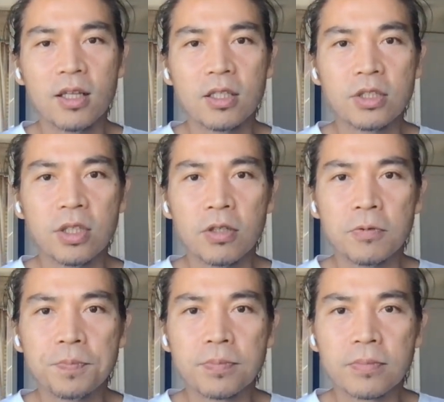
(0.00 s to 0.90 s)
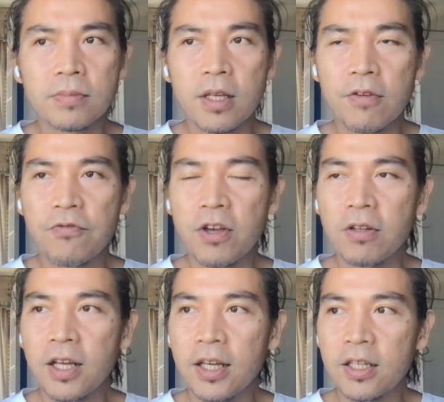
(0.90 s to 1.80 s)
So it felt
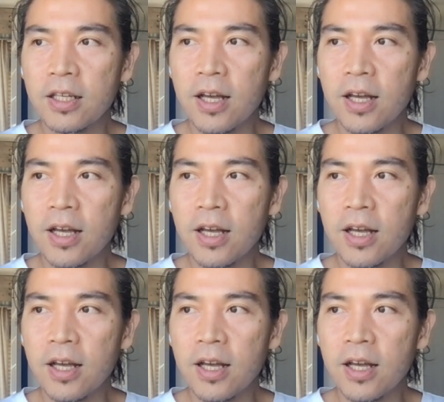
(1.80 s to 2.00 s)
like